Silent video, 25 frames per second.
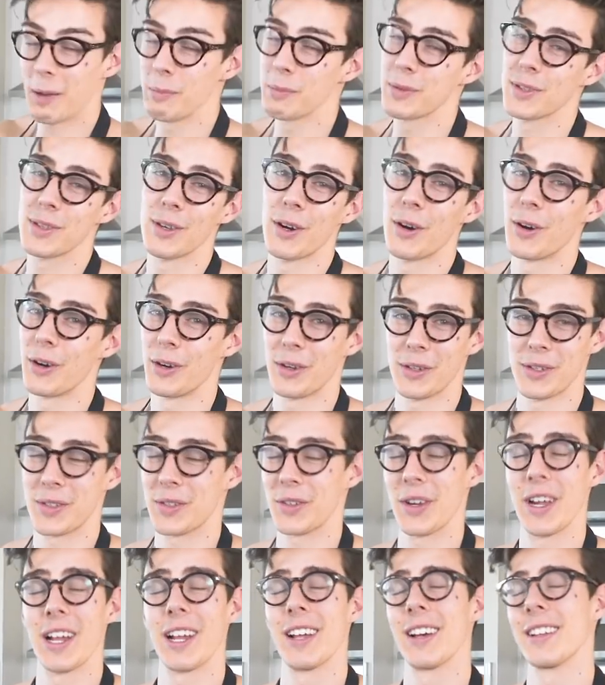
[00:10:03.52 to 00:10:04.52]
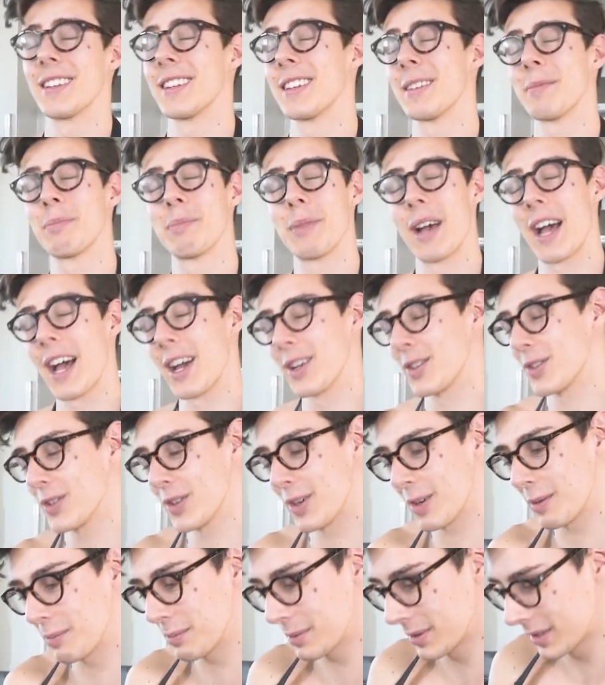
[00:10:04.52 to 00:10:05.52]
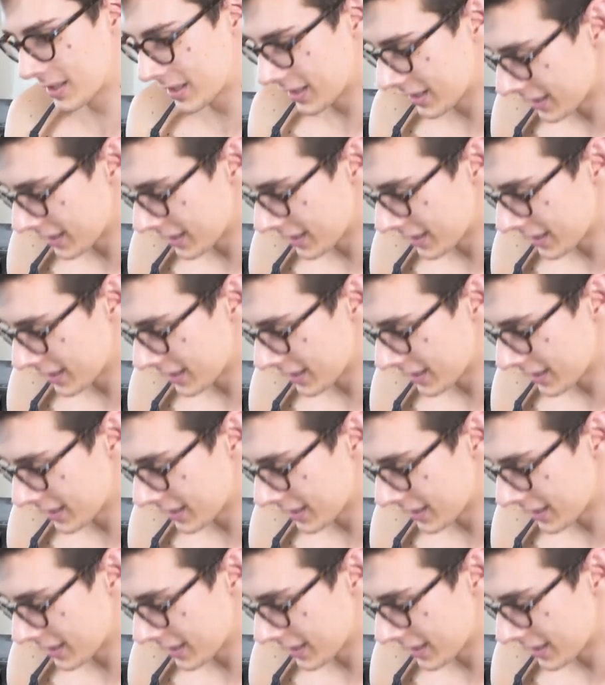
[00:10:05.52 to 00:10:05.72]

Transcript: I'm sorry, Australia, I did a bad job.